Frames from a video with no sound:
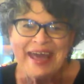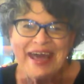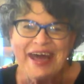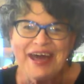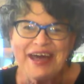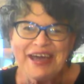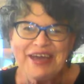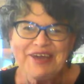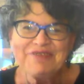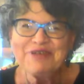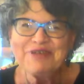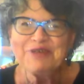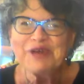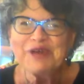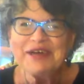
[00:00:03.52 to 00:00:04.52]
Hi,
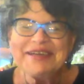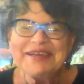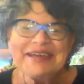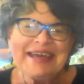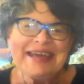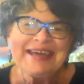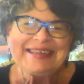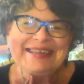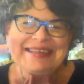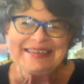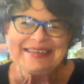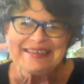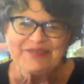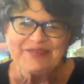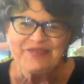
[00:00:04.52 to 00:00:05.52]
everyone.
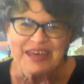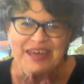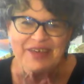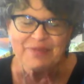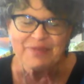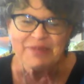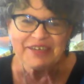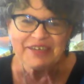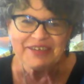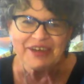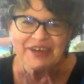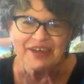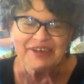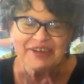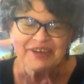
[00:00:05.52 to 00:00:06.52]
This is Faith
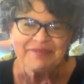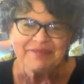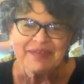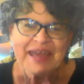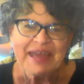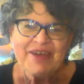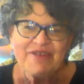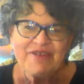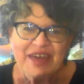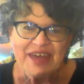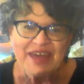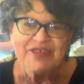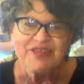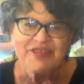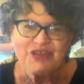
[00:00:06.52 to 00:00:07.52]
McDonald,
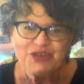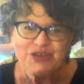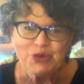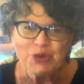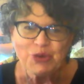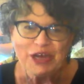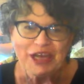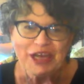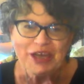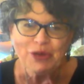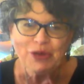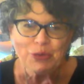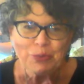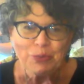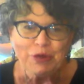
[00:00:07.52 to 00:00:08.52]
Faith Joy
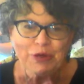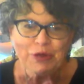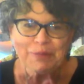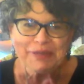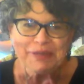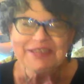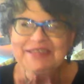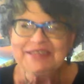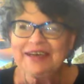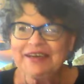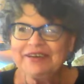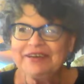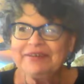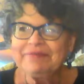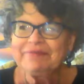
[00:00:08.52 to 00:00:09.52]
Hooper
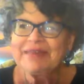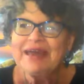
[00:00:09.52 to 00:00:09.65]
McDonald.